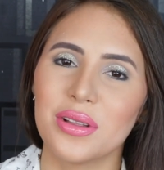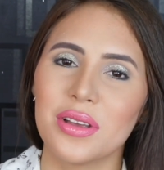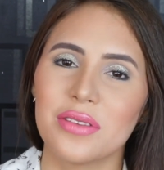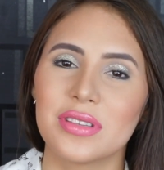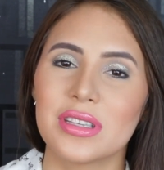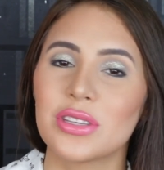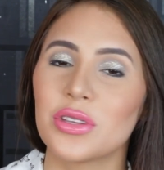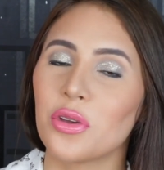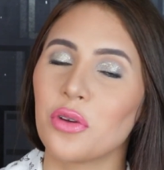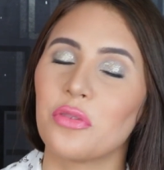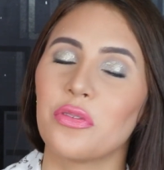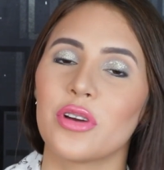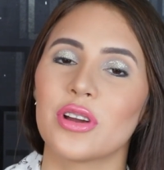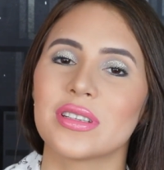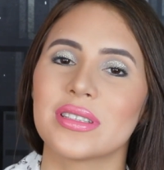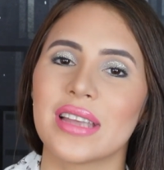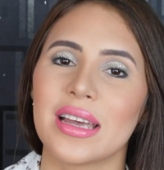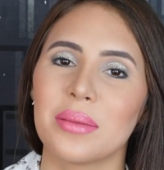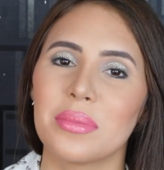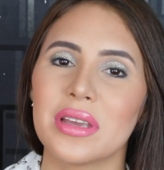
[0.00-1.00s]
If this is your
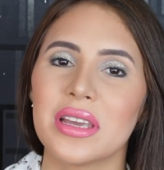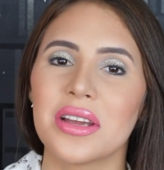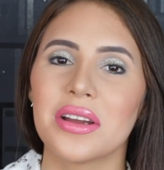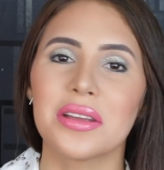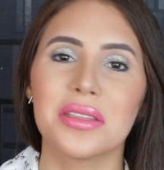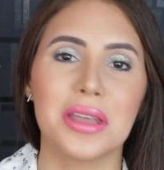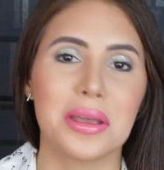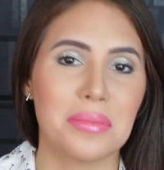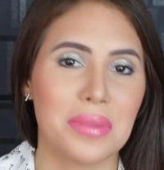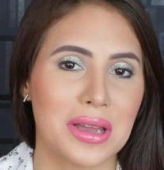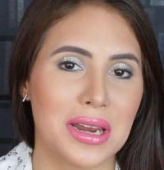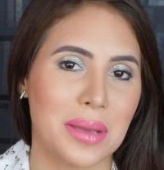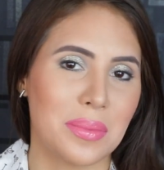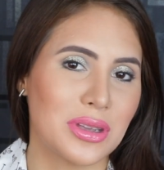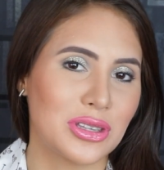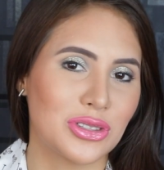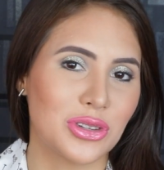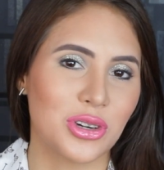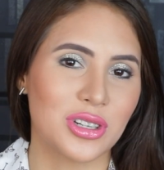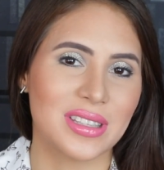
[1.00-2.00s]
first time here, then my name
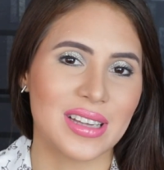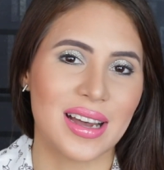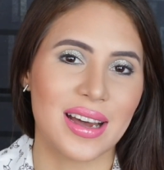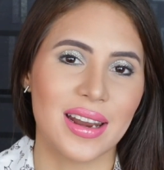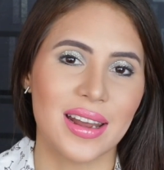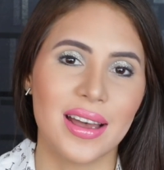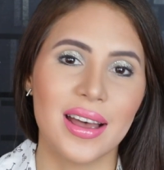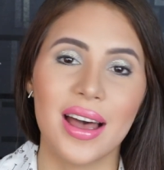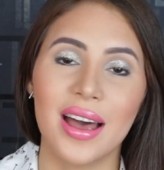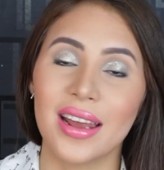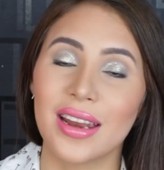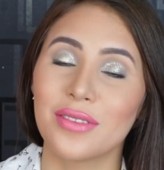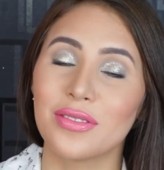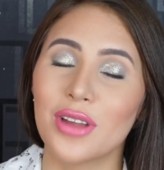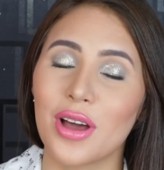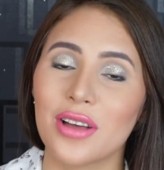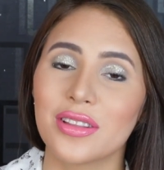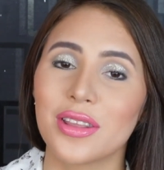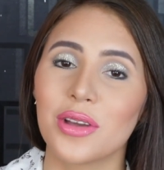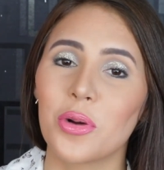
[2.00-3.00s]
is Jordana, and if
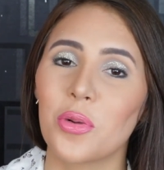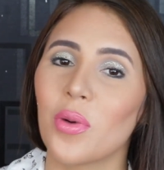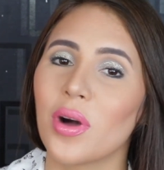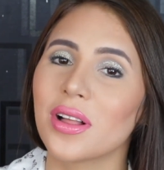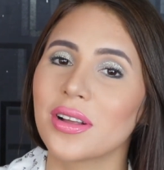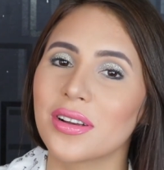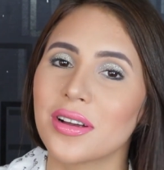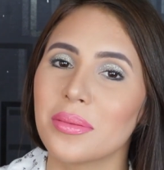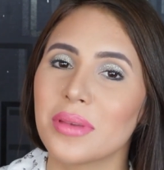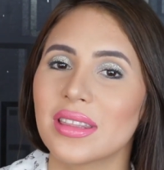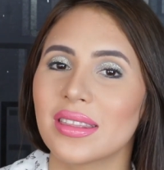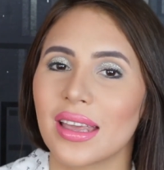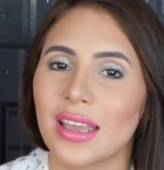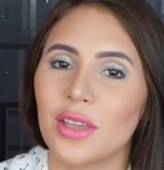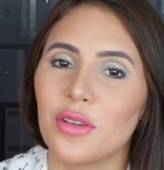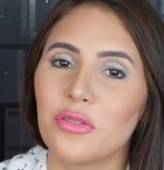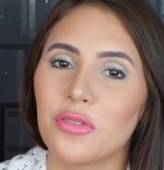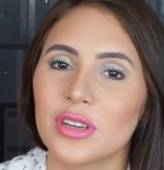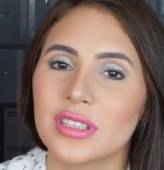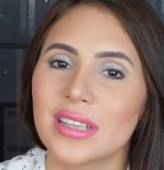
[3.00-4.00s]
not, then welcome and
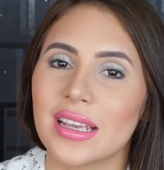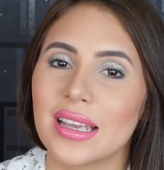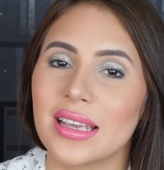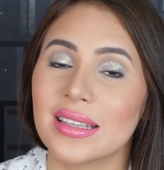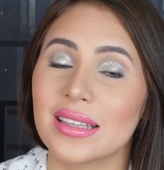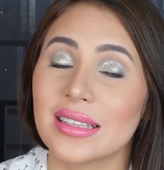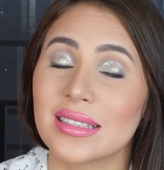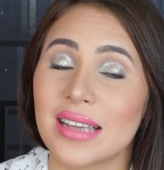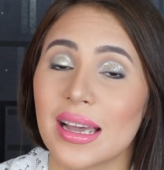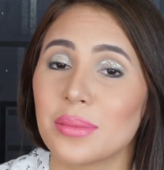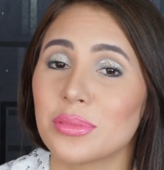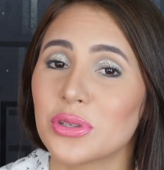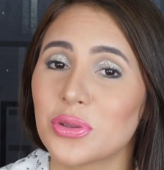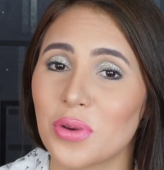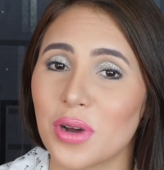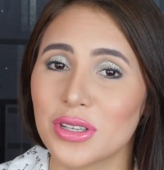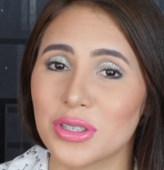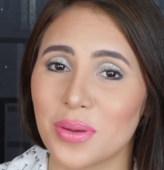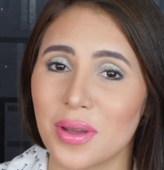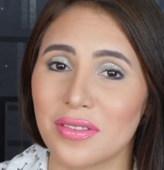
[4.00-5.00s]
thank you for taking the time to
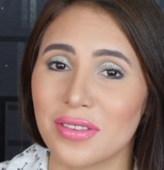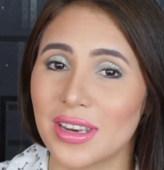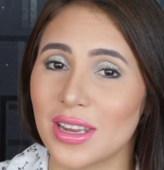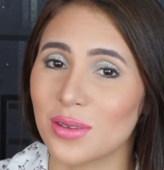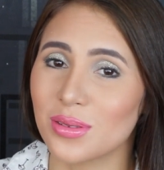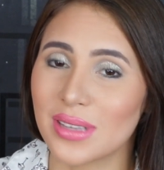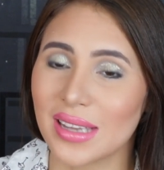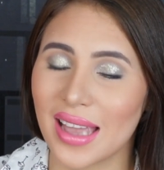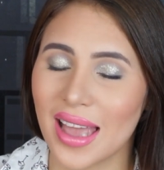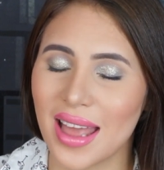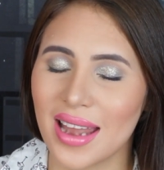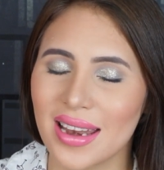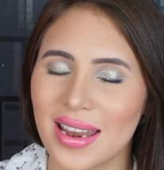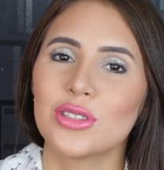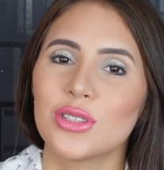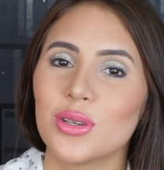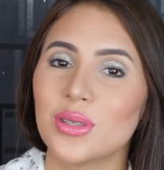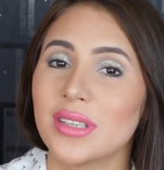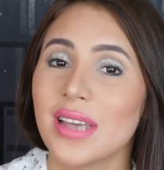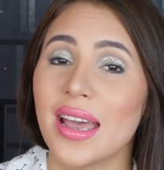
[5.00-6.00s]
watch my videos again.
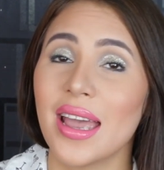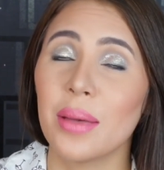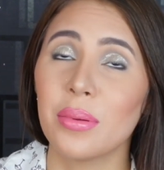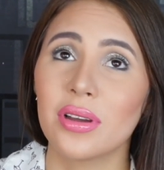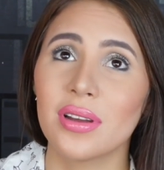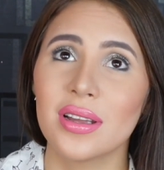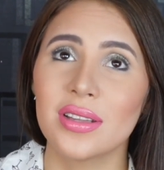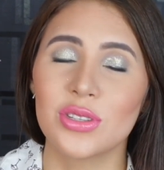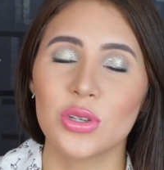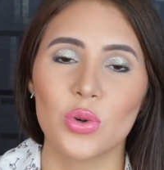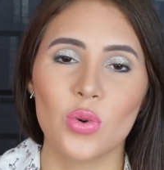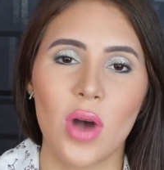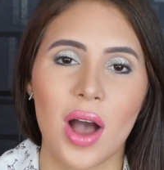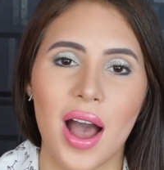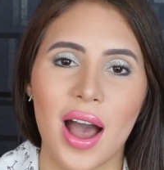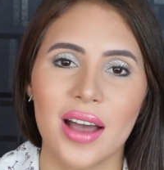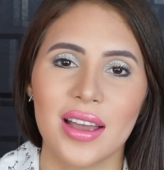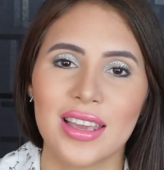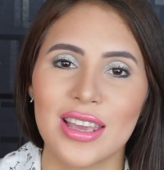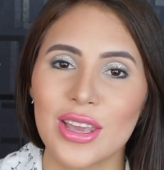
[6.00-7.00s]
Today I'm gonna do
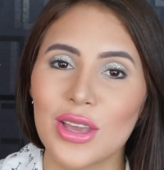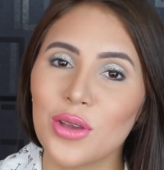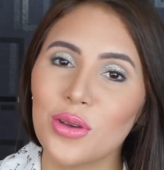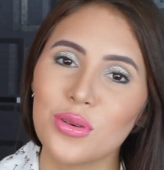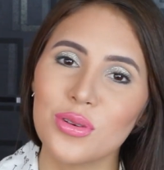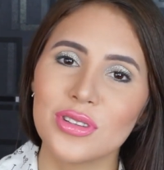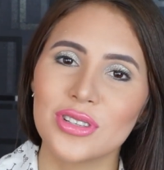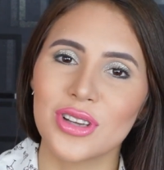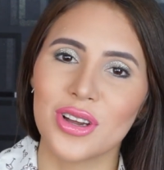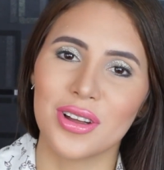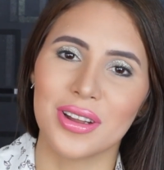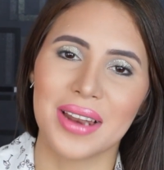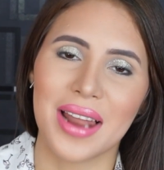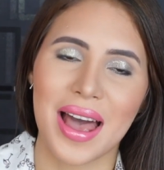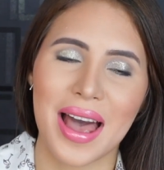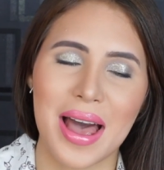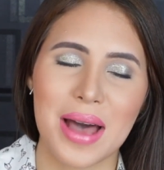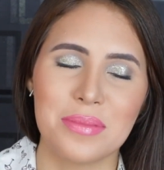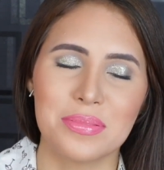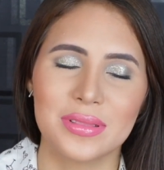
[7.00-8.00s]
a huge
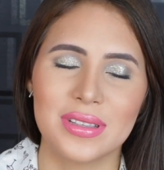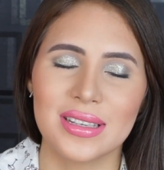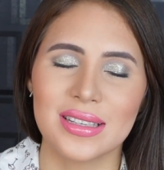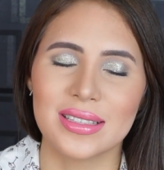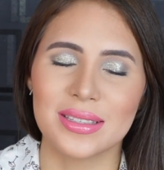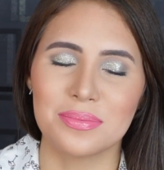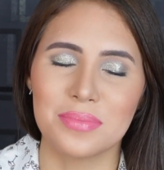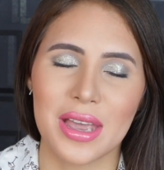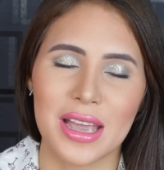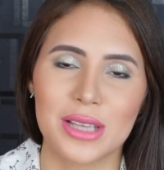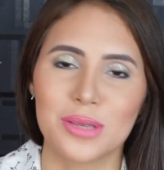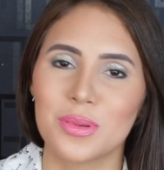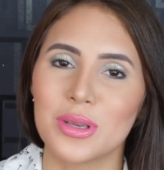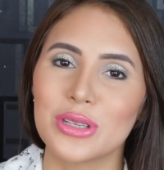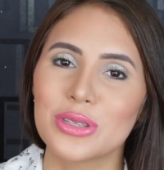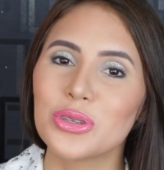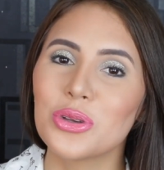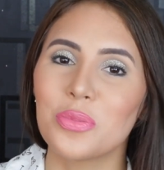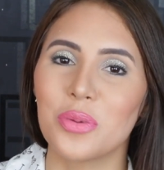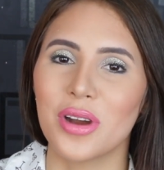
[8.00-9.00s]
collab. This makes
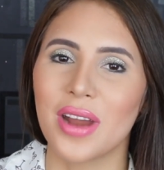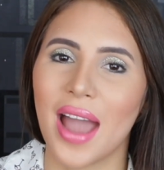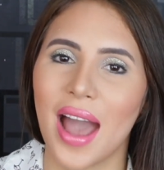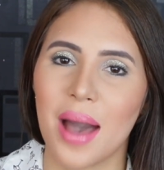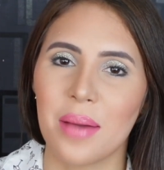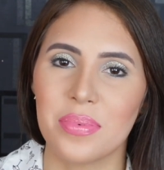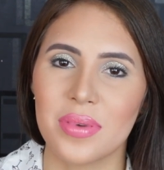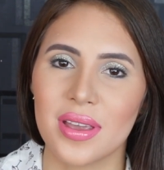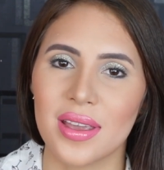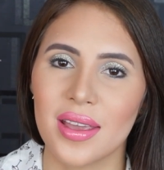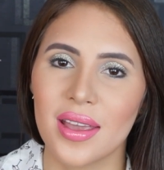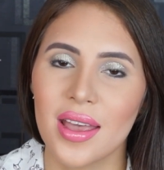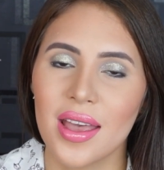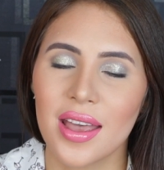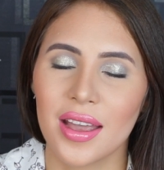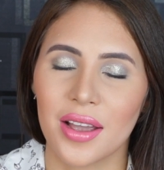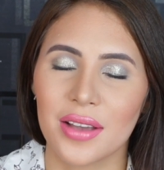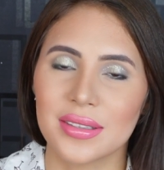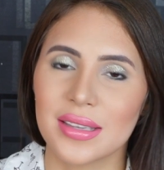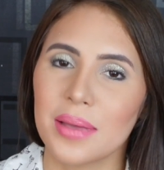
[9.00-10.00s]
me super happy
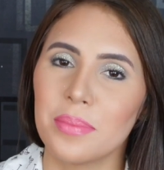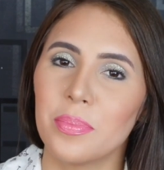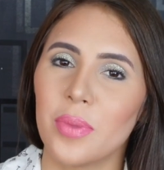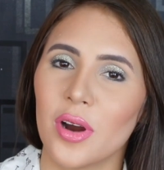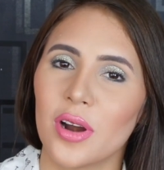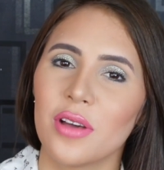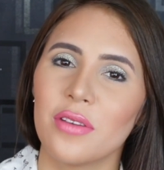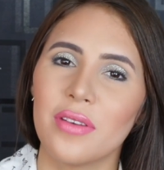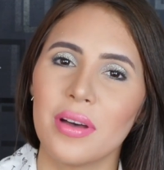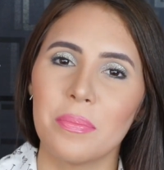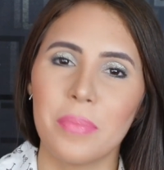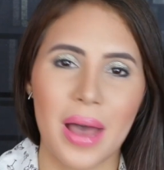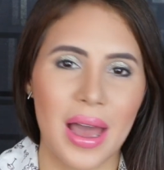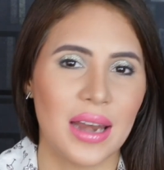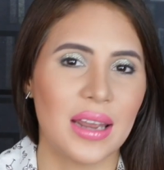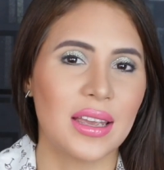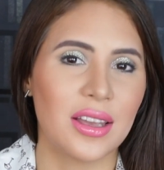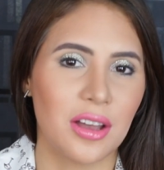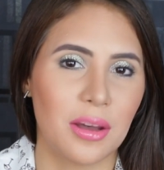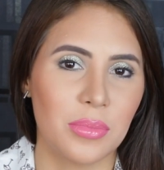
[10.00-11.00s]
because I'm part of a
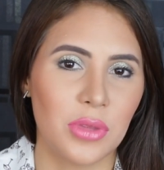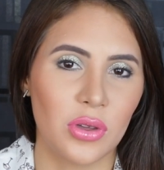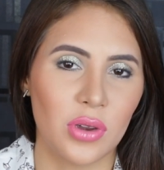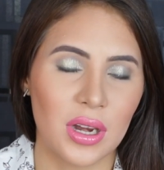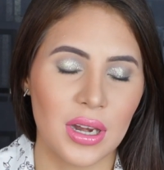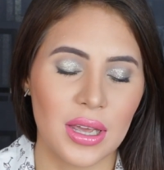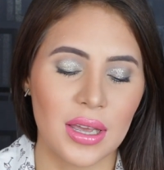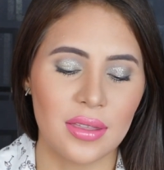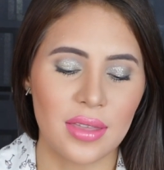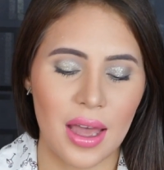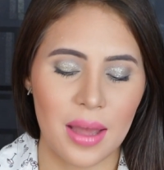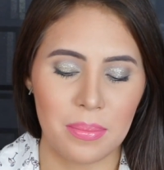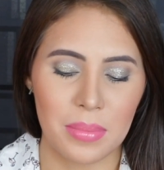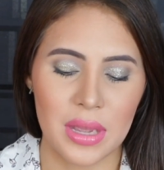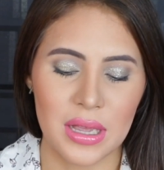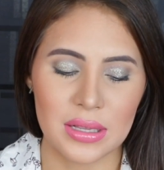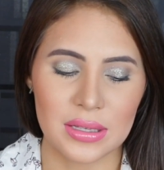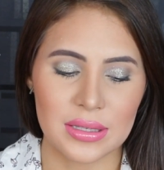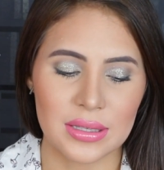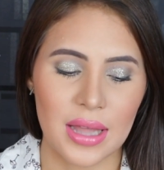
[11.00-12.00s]
panning community. That
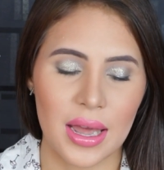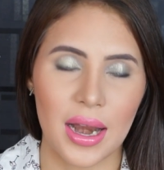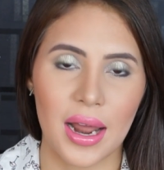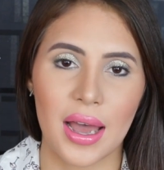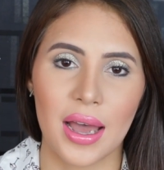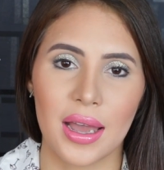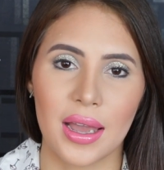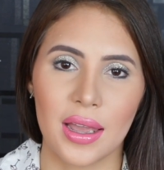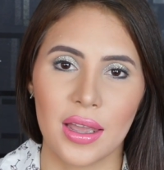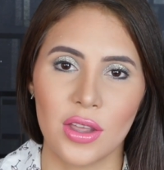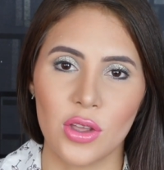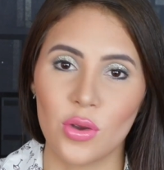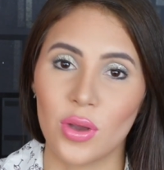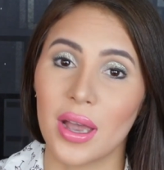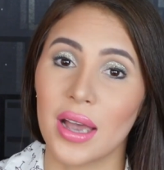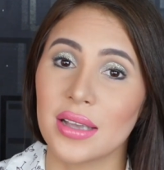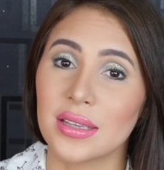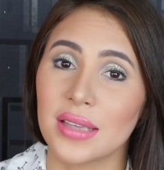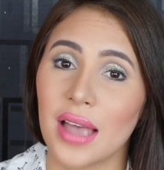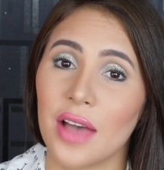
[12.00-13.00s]
means that you
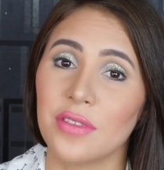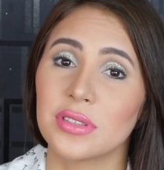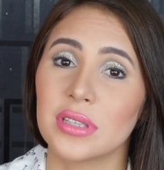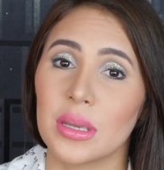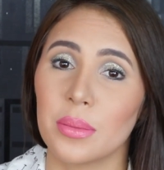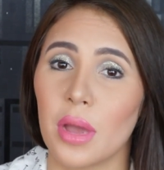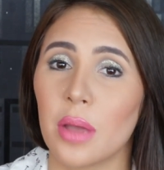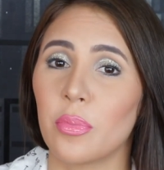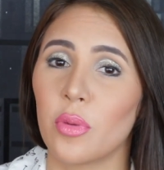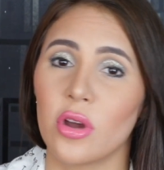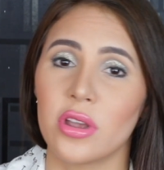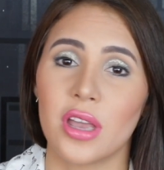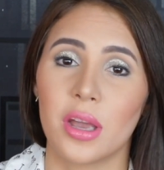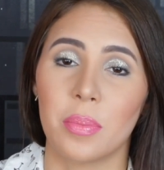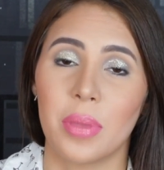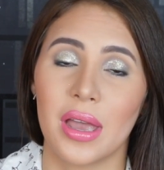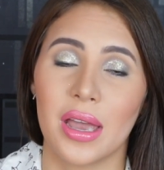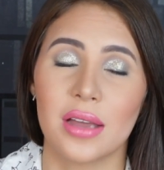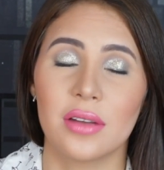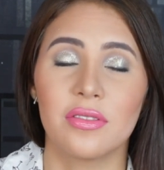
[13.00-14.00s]
guys have seen my
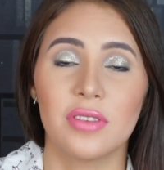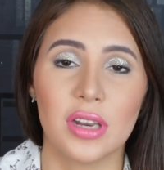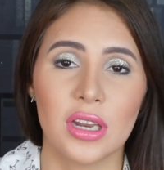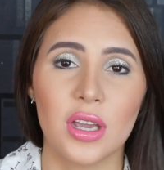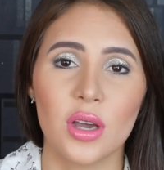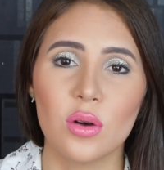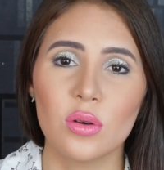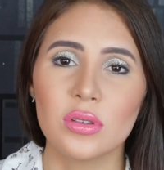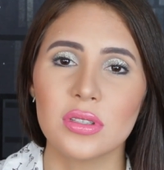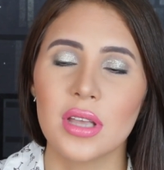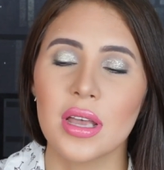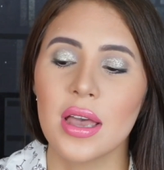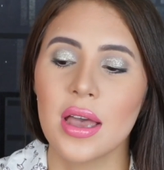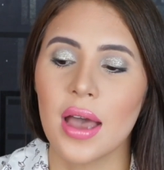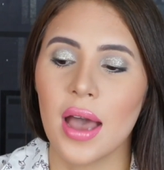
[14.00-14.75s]
project pan videos.